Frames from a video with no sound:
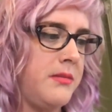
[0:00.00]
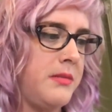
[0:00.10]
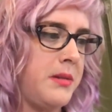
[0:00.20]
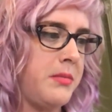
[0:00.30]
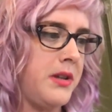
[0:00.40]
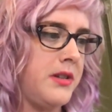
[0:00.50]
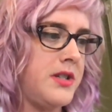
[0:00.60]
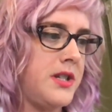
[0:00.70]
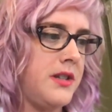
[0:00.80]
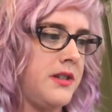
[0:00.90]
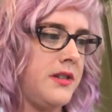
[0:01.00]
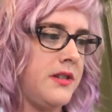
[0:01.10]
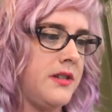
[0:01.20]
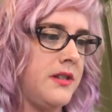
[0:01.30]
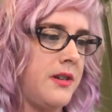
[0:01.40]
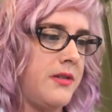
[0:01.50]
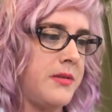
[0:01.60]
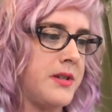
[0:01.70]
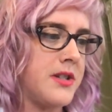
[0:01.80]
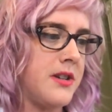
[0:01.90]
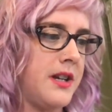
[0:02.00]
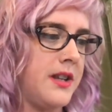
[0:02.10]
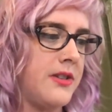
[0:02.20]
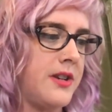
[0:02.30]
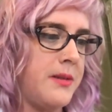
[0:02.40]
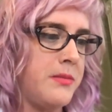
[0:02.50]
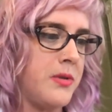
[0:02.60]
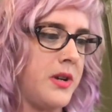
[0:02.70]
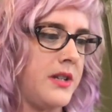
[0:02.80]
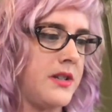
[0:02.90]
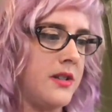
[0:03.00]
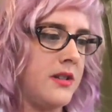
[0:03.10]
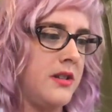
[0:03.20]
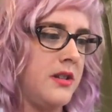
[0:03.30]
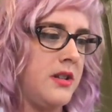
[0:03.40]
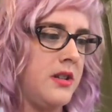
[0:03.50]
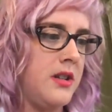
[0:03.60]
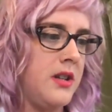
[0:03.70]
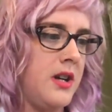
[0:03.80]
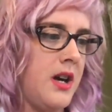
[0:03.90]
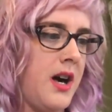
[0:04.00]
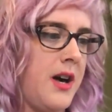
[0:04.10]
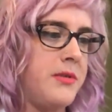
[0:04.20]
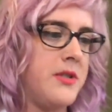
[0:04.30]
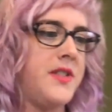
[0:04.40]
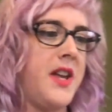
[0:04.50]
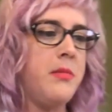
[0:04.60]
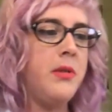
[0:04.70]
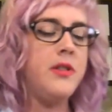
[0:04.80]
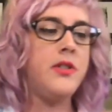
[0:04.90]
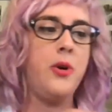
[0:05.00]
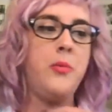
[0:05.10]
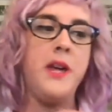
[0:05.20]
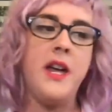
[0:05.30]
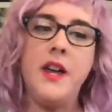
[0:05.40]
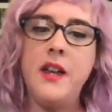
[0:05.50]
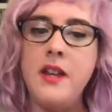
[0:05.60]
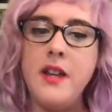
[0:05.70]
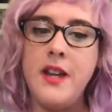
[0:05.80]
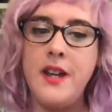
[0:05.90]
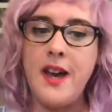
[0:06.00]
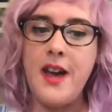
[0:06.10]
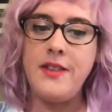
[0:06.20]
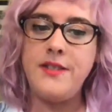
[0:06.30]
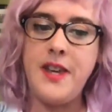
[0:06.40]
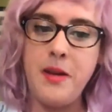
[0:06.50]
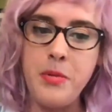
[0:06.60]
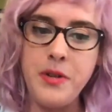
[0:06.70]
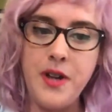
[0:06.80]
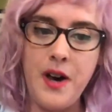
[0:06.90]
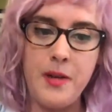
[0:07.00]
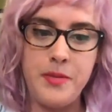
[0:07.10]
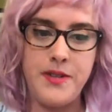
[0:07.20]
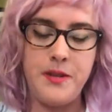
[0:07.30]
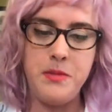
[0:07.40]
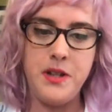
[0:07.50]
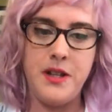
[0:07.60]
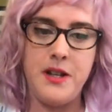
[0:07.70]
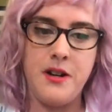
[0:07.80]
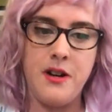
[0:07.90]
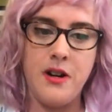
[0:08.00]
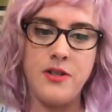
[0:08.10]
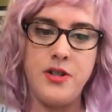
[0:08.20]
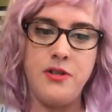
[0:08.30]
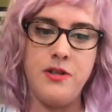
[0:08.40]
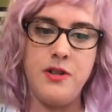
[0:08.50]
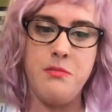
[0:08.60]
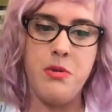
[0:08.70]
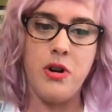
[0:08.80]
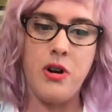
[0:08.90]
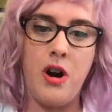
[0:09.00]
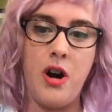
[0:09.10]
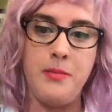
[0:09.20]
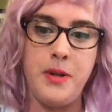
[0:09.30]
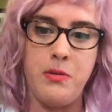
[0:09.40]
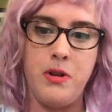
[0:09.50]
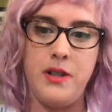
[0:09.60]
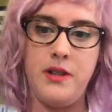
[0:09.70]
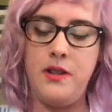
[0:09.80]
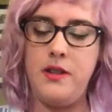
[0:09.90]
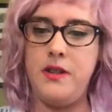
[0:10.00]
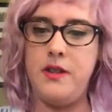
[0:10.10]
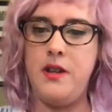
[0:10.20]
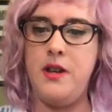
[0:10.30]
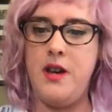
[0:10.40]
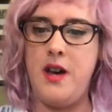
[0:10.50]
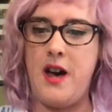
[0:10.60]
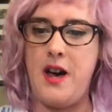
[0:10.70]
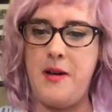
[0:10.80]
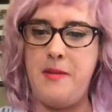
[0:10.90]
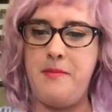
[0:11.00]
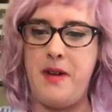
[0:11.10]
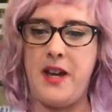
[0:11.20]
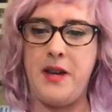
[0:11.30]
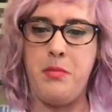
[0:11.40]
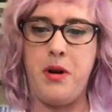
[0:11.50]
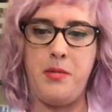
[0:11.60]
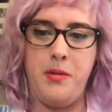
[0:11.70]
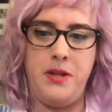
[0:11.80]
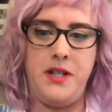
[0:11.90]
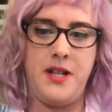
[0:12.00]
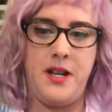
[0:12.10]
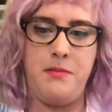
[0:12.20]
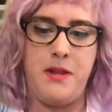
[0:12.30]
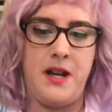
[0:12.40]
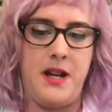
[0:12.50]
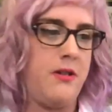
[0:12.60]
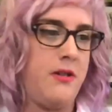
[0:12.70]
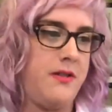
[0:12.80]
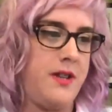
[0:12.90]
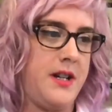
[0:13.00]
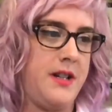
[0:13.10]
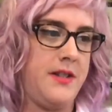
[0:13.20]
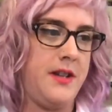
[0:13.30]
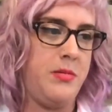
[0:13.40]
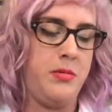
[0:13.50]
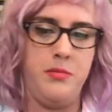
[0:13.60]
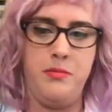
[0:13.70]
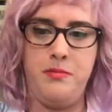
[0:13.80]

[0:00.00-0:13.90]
My apologies. I want to make sure I get their names right. Um, there's Tabletopia, and tabletop simulator are two of the more common ones. Um, I can probably type that out if that is helpful.